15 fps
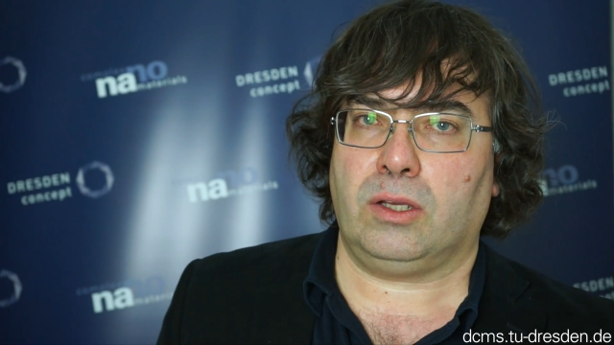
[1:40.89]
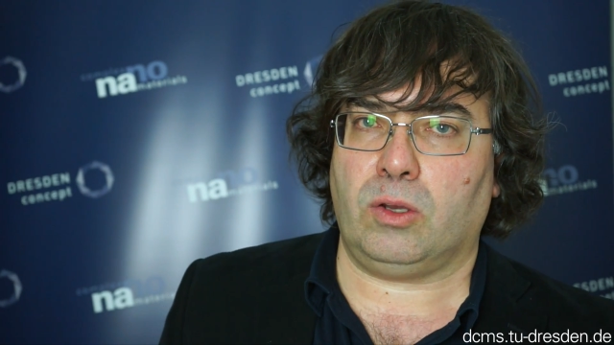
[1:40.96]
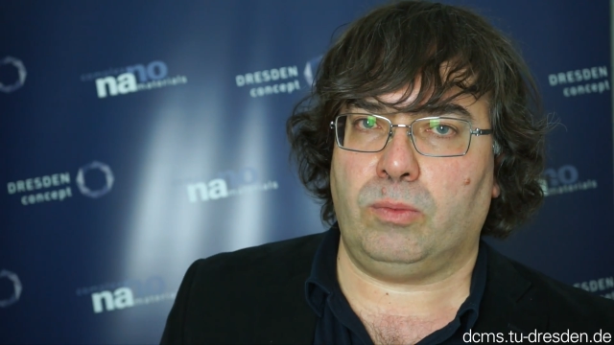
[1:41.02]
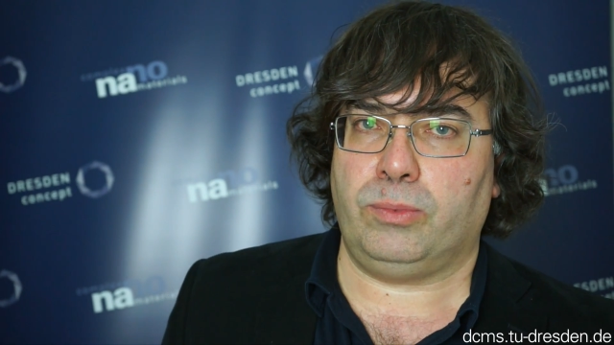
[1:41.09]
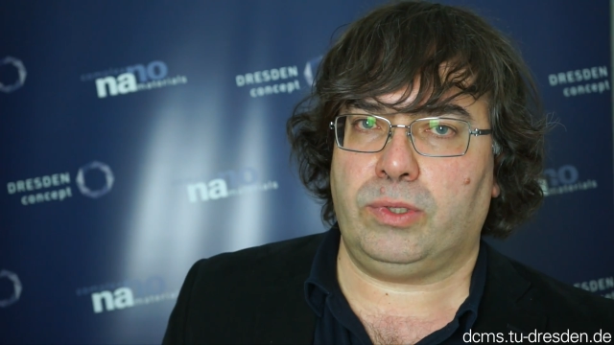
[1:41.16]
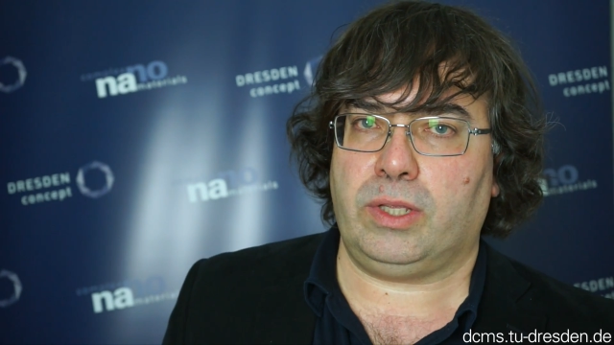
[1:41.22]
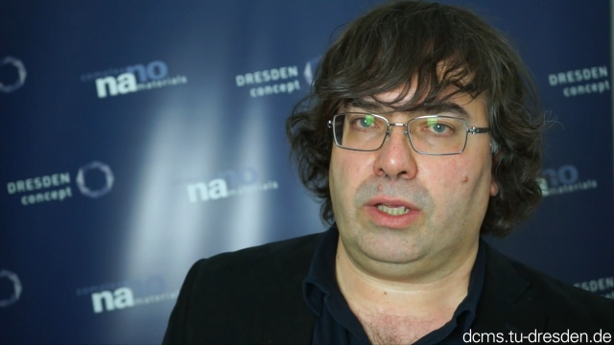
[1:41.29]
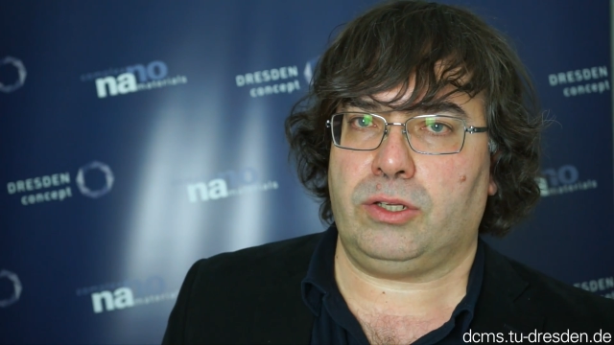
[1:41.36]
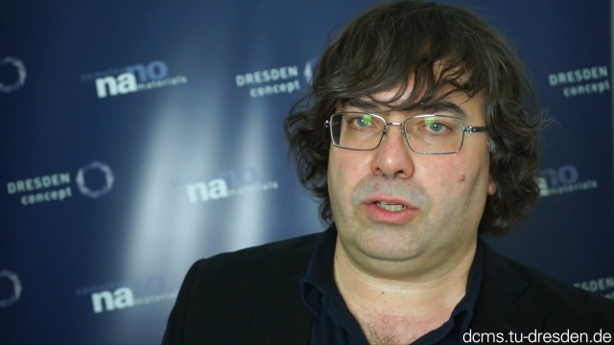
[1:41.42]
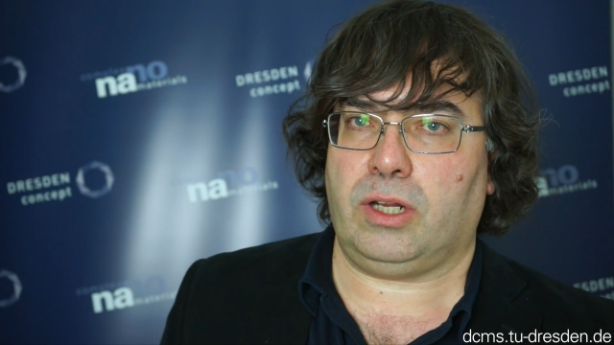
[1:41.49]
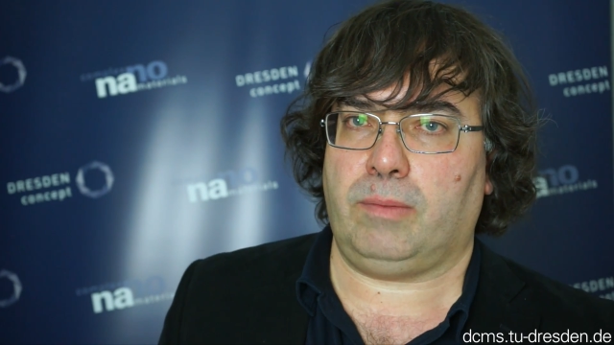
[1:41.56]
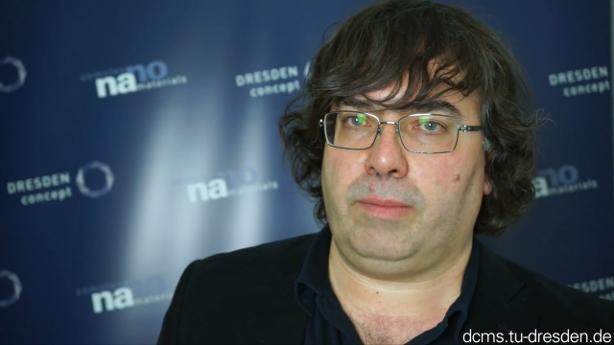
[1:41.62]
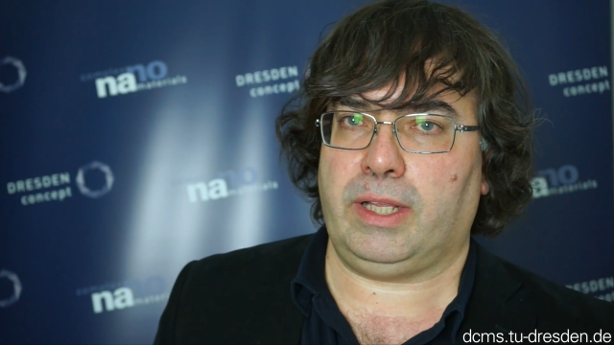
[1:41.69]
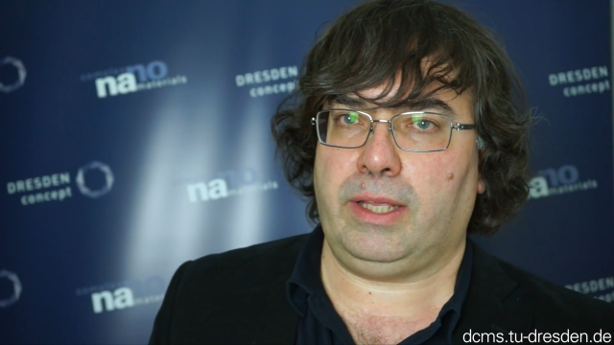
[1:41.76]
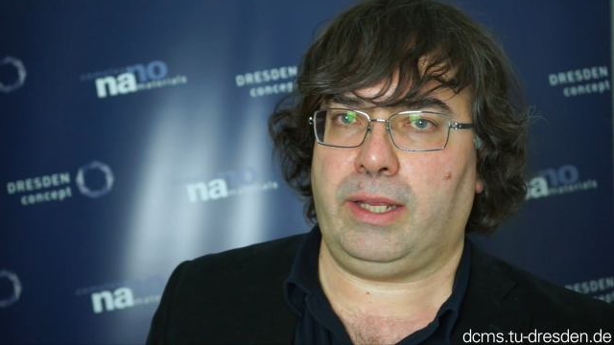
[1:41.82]

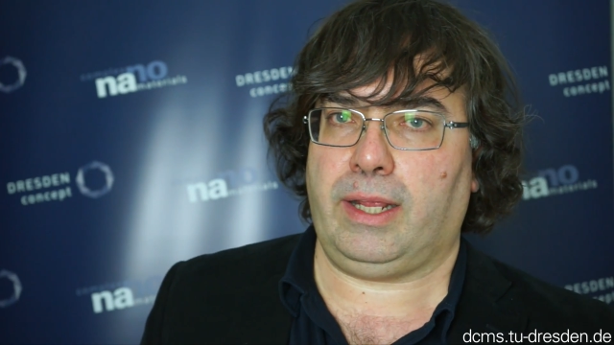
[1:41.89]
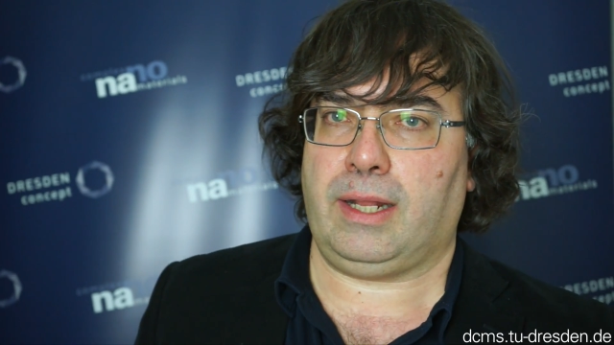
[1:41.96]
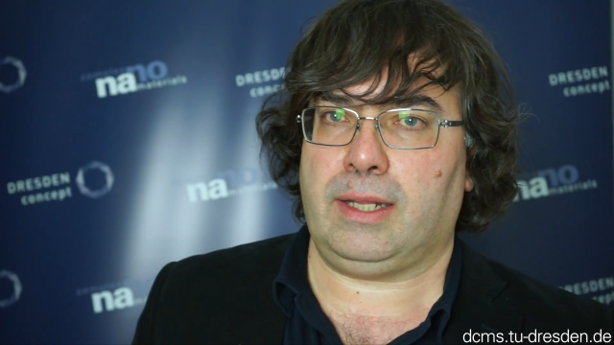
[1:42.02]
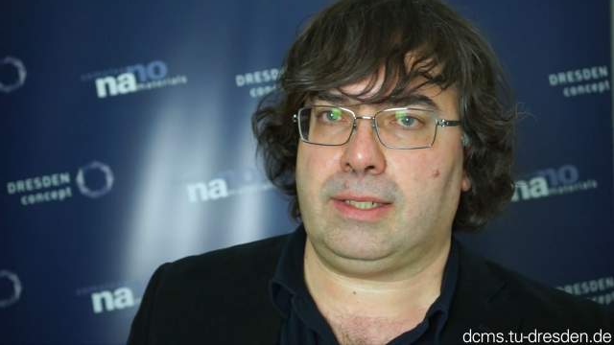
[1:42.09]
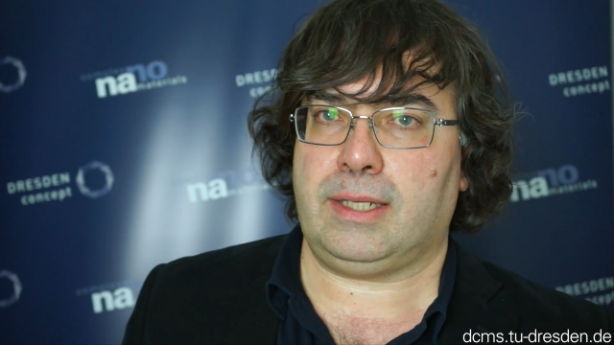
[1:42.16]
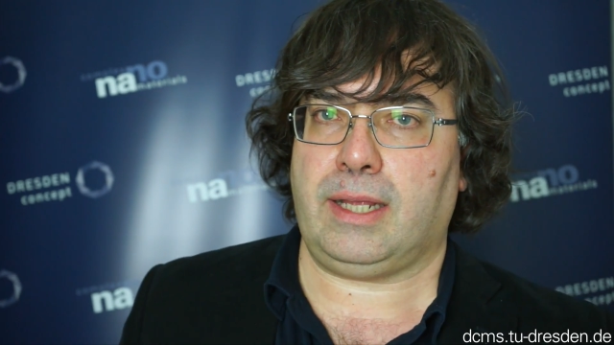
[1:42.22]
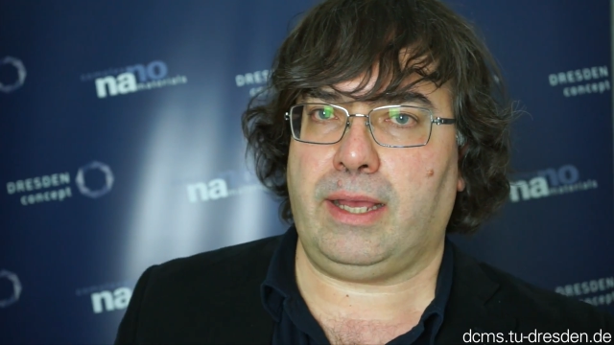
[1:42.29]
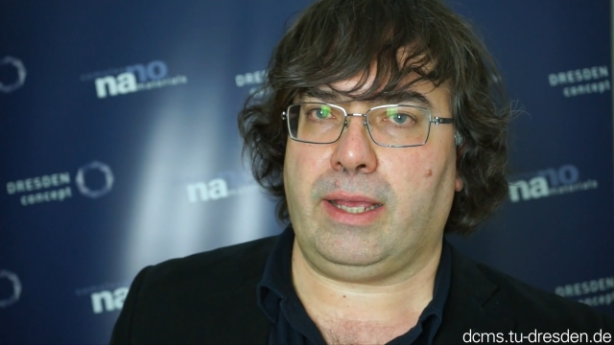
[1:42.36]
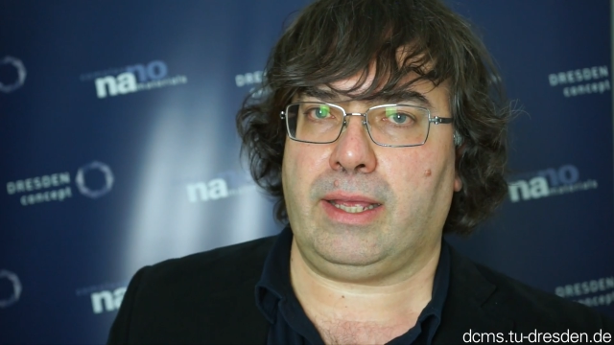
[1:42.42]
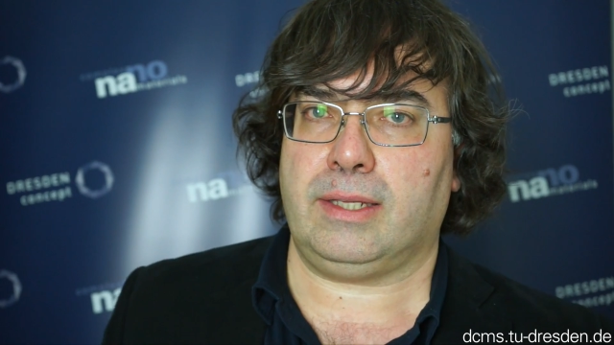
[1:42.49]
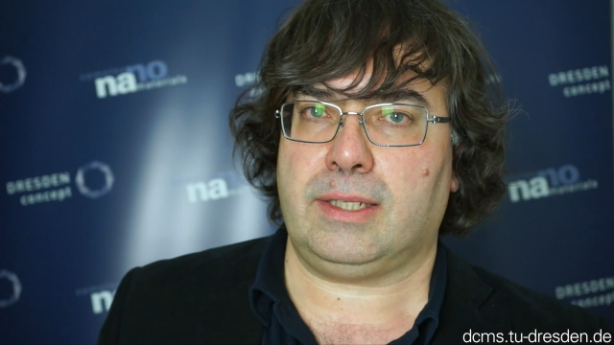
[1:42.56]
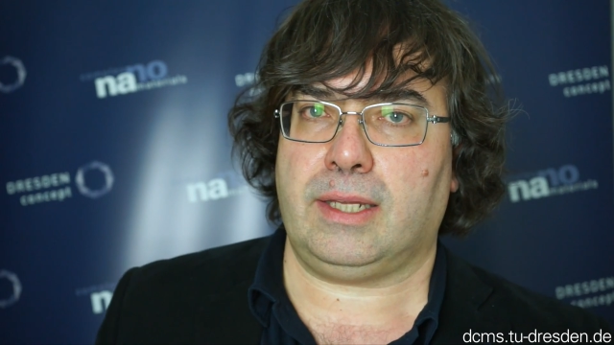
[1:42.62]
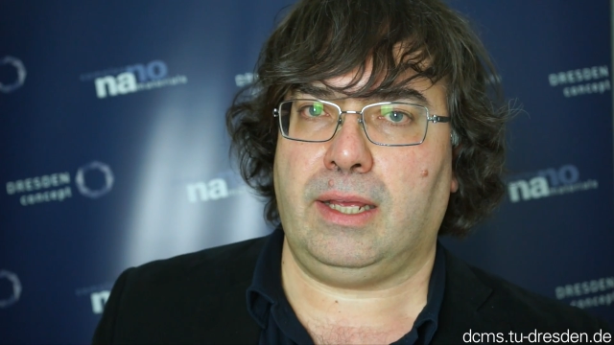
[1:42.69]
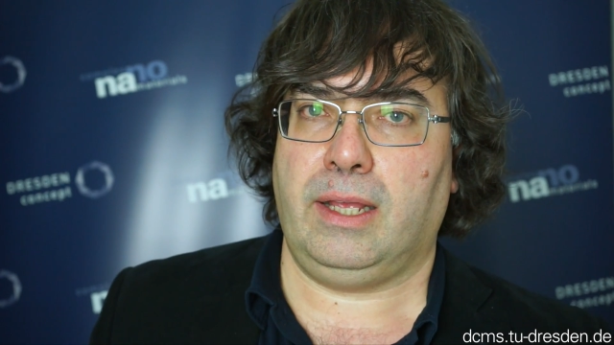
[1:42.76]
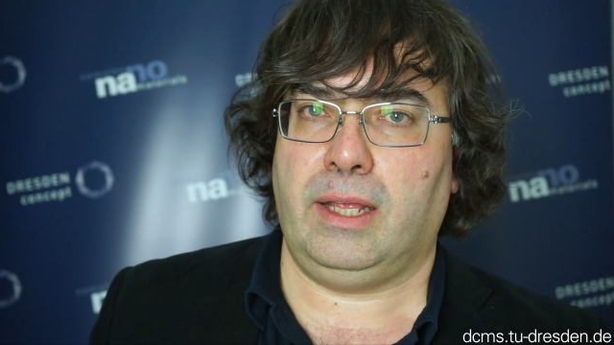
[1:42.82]
computational material science